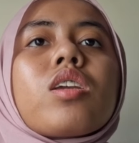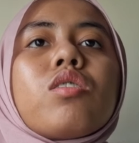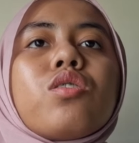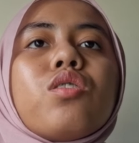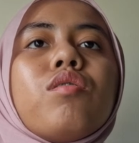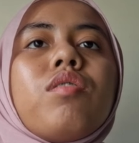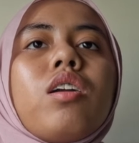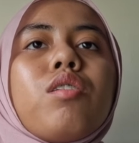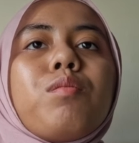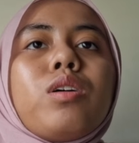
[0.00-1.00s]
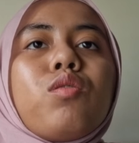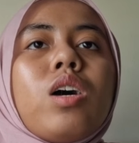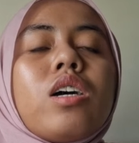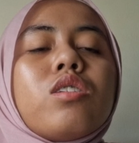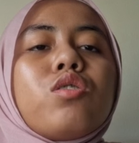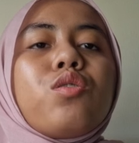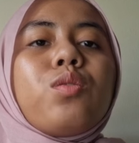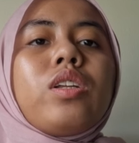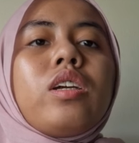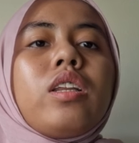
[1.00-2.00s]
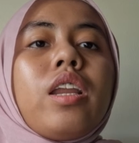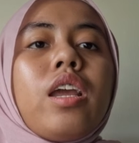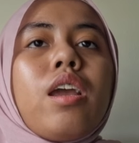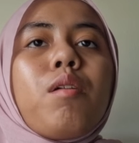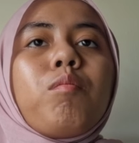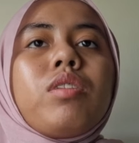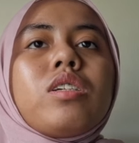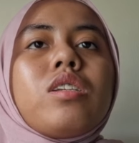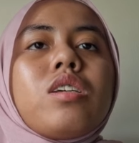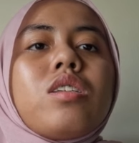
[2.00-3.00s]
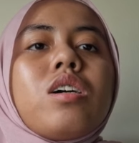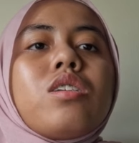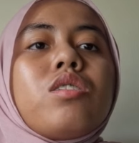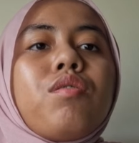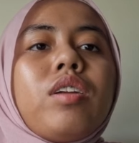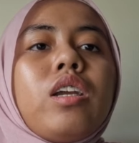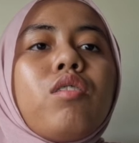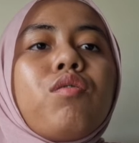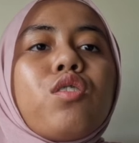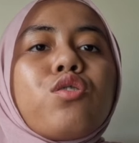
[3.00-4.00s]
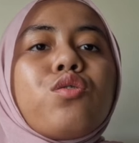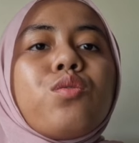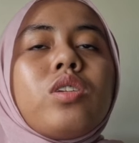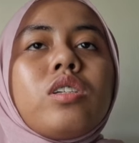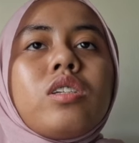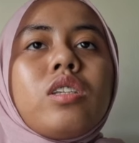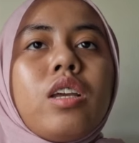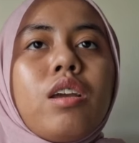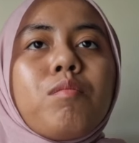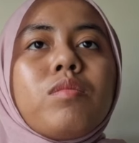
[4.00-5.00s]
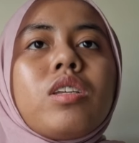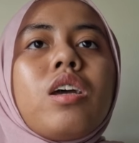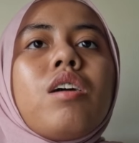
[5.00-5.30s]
So variable 1, student name, this is a string for students' names.